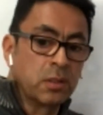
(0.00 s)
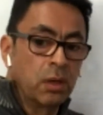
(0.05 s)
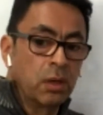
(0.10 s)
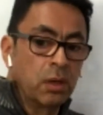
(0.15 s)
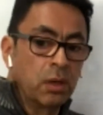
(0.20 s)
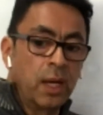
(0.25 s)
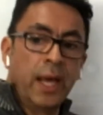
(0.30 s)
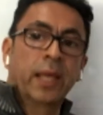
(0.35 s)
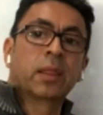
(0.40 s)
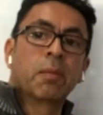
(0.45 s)

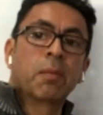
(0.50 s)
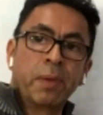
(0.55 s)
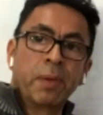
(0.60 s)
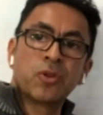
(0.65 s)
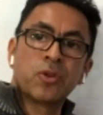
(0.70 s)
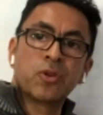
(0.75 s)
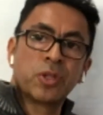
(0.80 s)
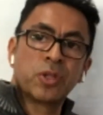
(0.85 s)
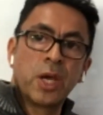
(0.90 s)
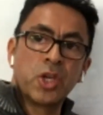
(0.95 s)
like the
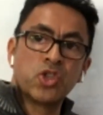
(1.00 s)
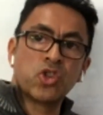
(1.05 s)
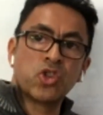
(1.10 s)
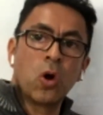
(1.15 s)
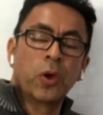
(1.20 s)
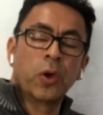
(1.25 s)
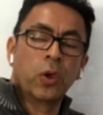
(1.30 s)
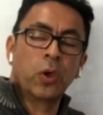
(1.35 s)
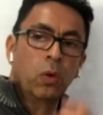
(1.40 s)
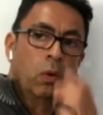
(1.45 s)
pictures I
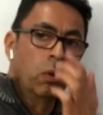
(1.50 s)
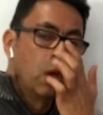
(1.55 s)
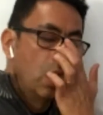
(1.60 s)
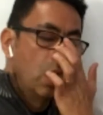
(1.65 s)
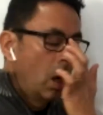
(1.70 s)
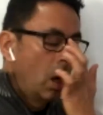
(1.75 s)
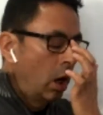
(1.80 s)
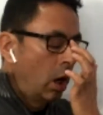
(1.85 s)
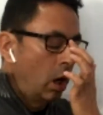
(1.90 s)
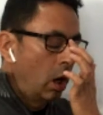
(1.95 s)
show you,